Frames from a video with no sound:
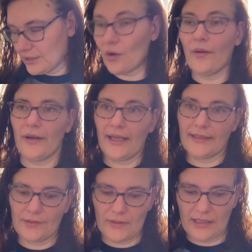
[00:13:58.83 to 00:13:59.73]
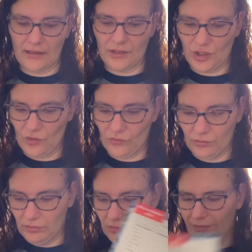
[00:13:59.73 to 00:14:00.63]
So I want to get this one done too.
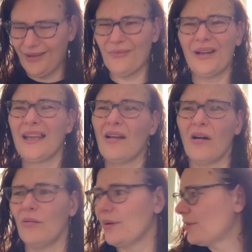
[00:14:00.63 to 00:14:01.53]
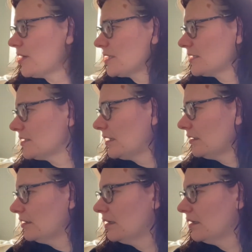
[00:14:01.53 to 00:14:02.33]
I want to get all my projects done.